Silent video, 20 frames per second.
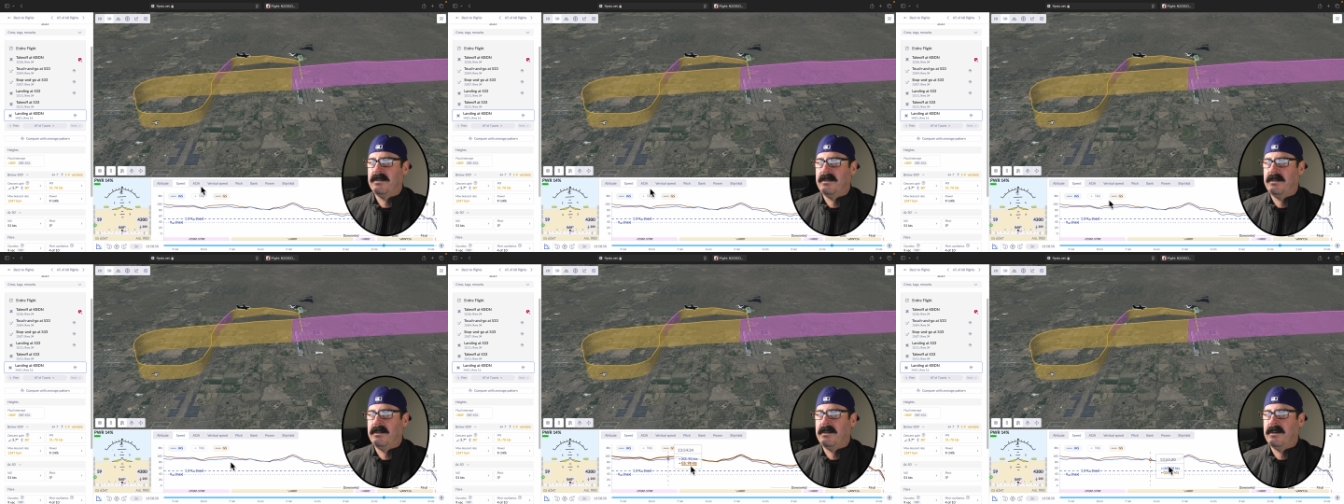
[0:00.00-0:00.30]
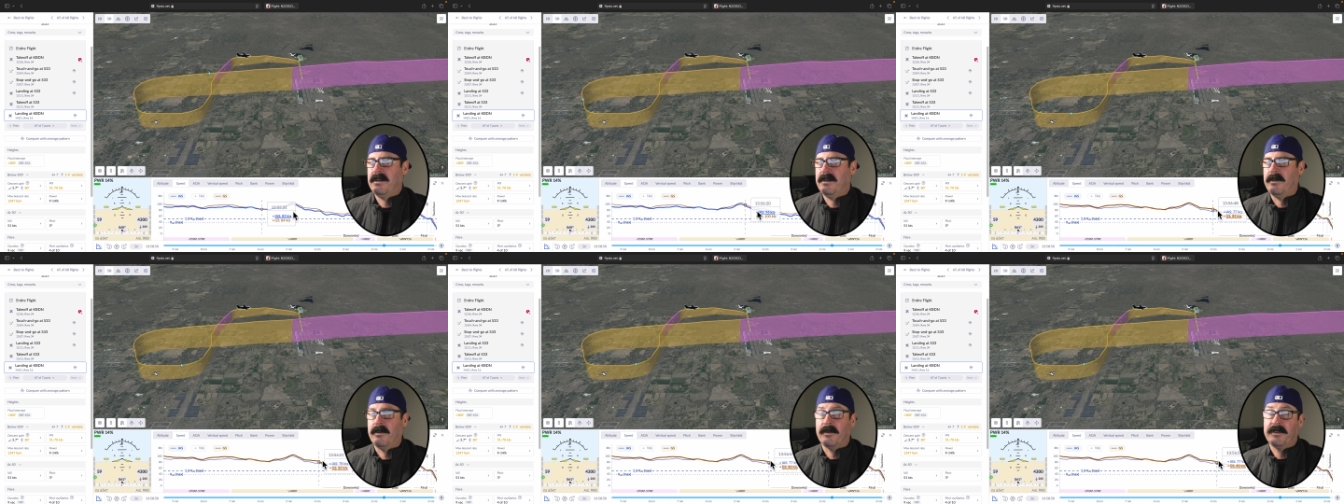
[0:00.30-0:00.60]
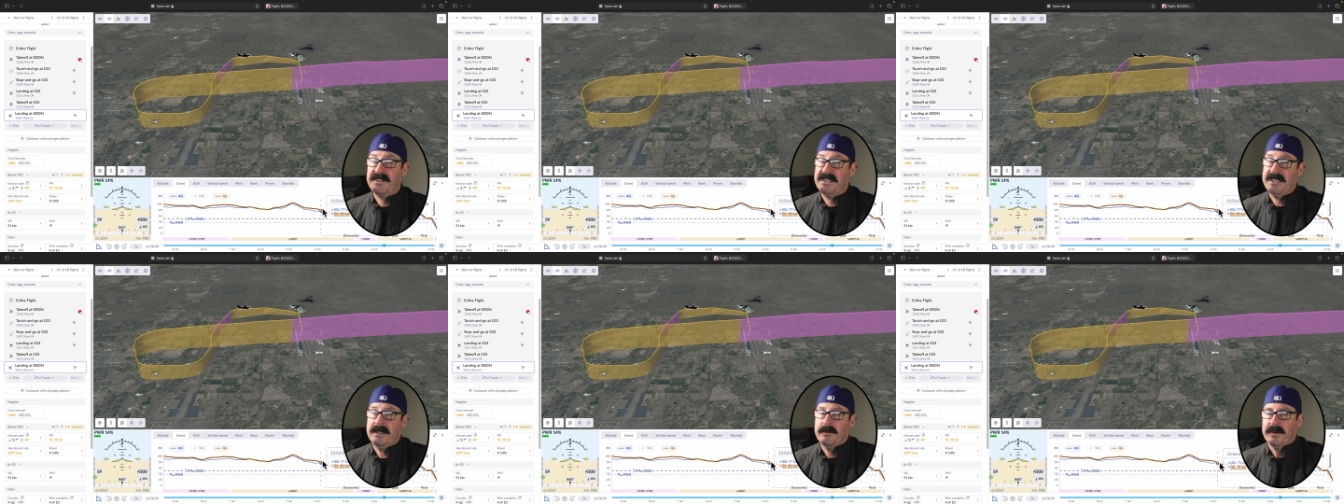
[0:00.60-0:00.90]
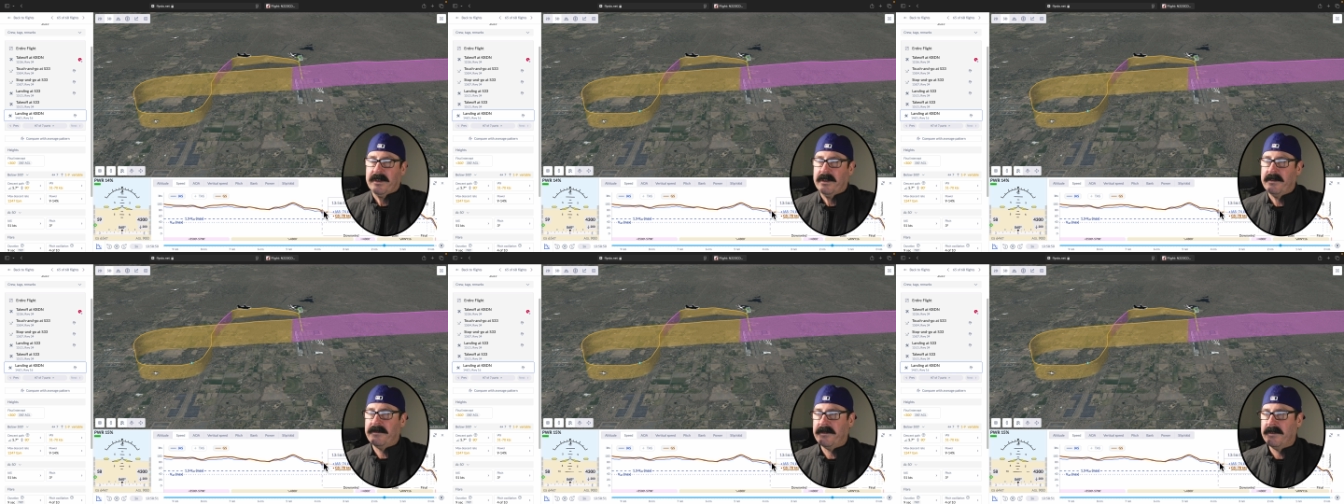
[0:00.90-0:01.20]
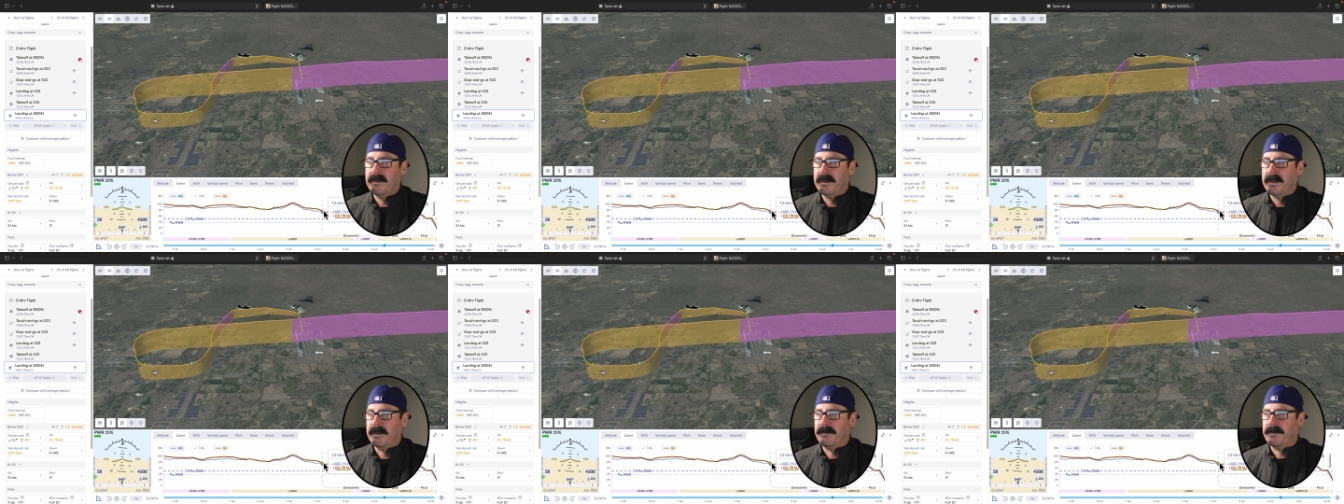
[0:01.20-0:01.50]
all or debrief
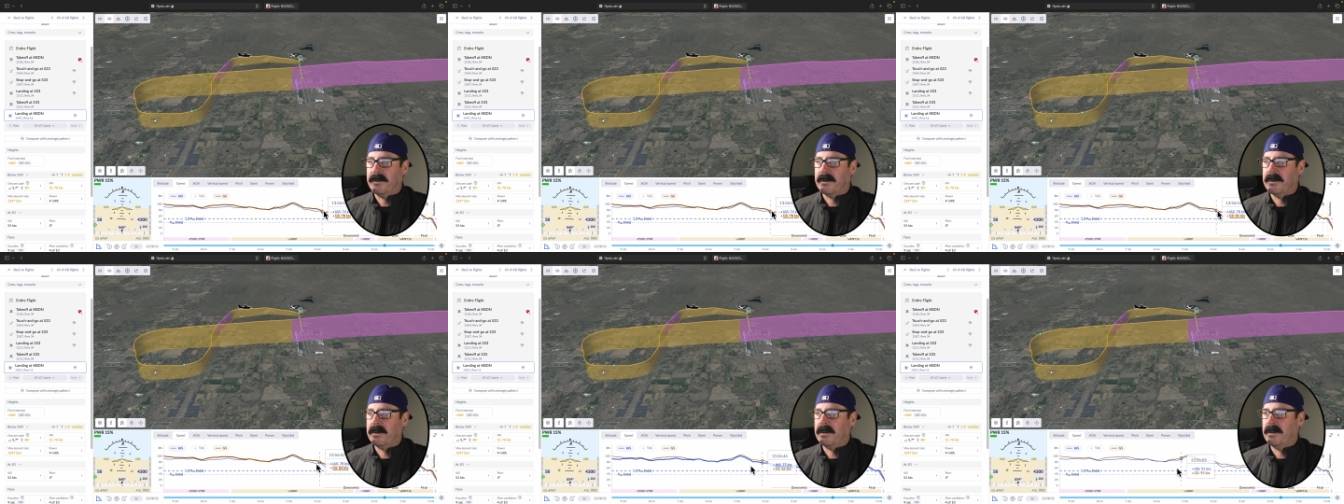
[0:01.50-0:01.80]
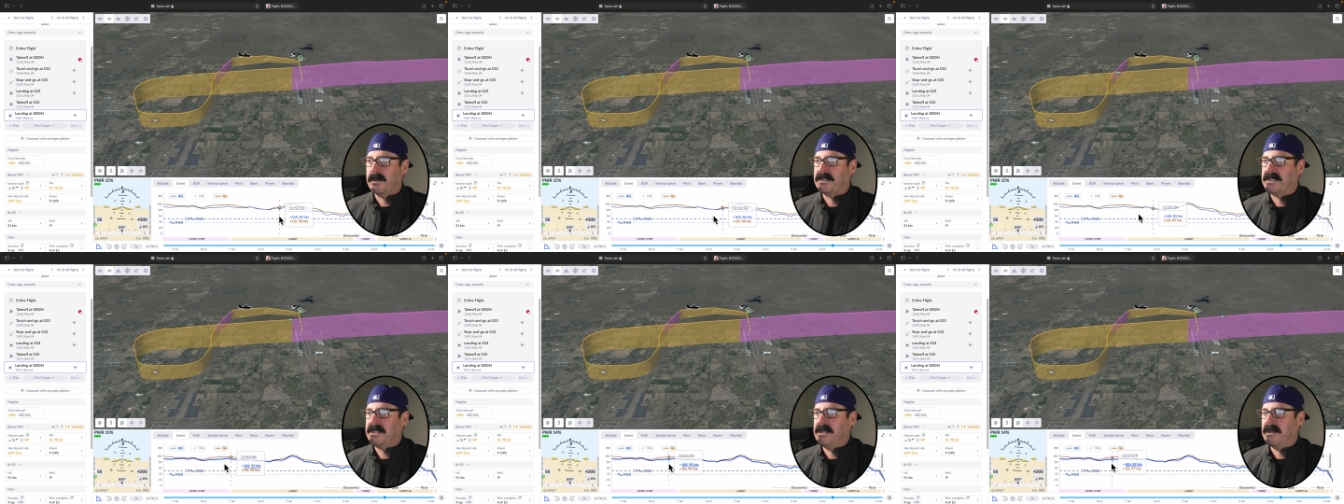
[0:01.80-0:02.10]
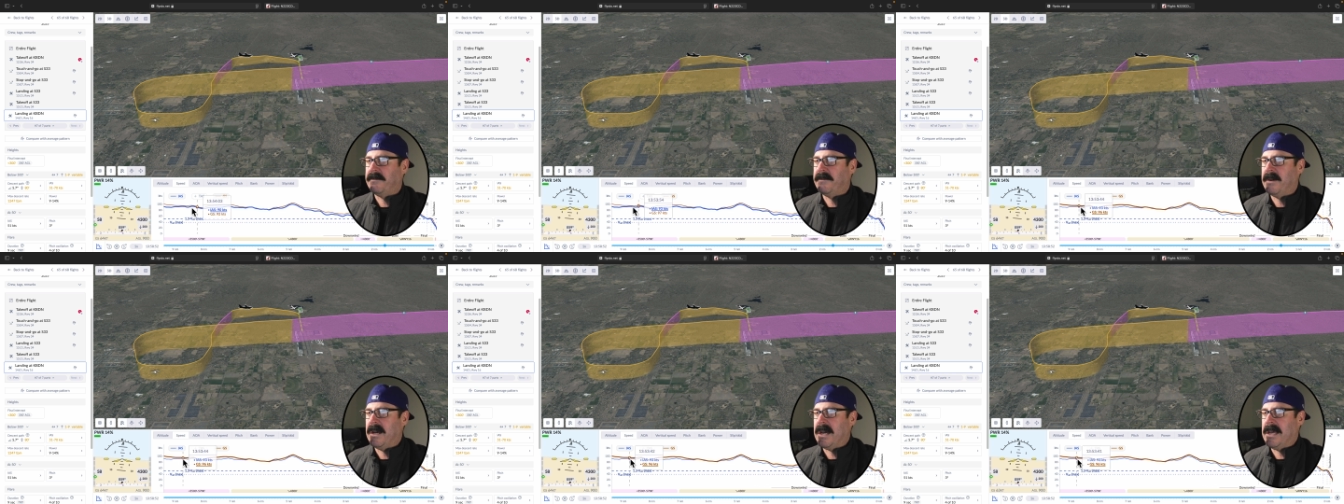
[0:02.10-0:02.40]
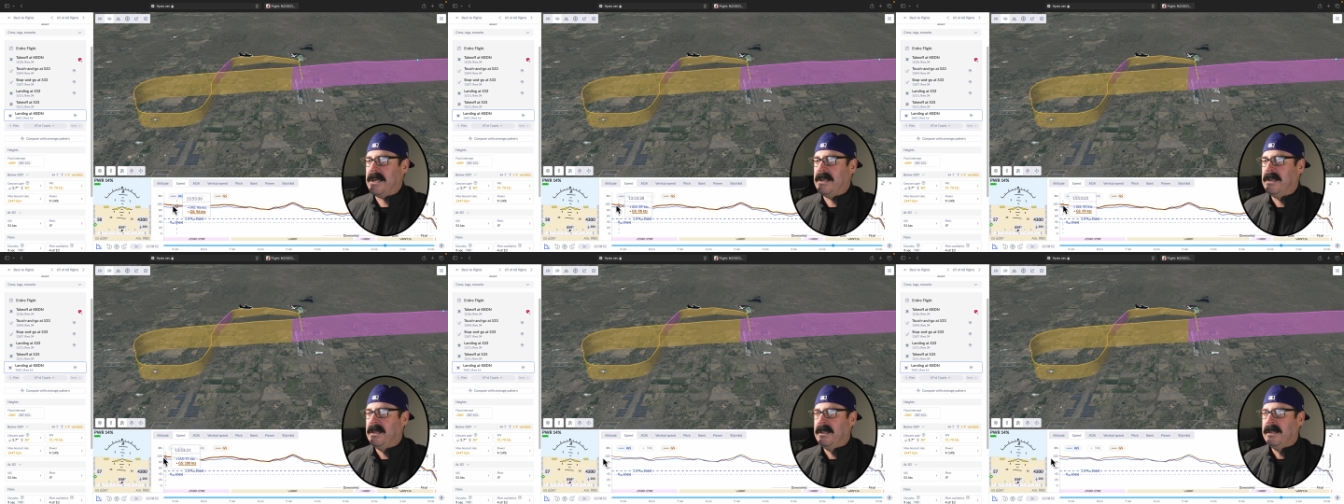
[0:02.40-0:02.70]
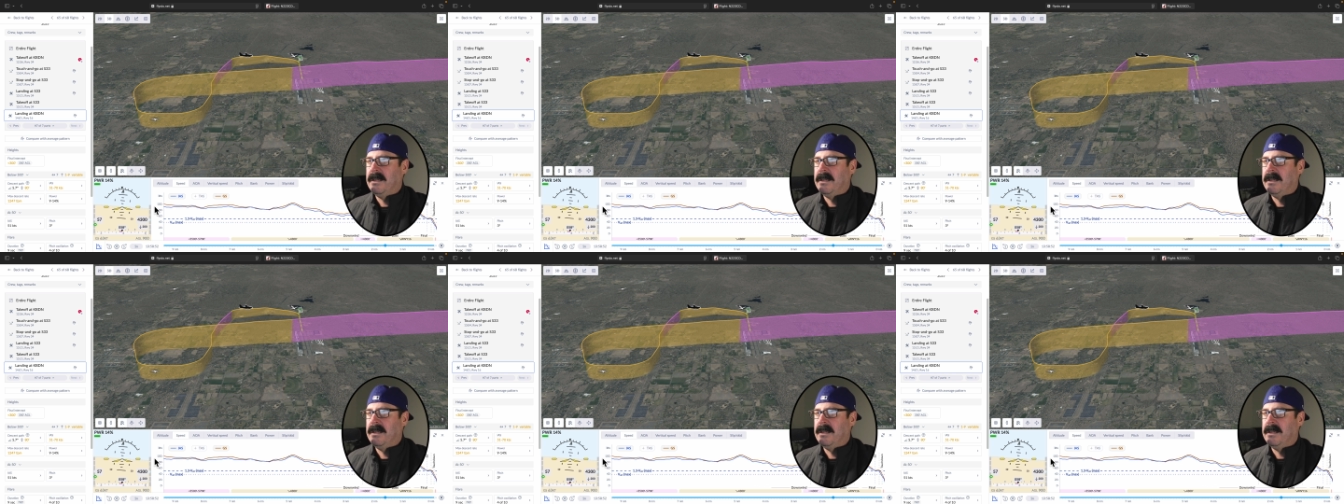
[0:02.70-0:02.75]
if you're in a CFI,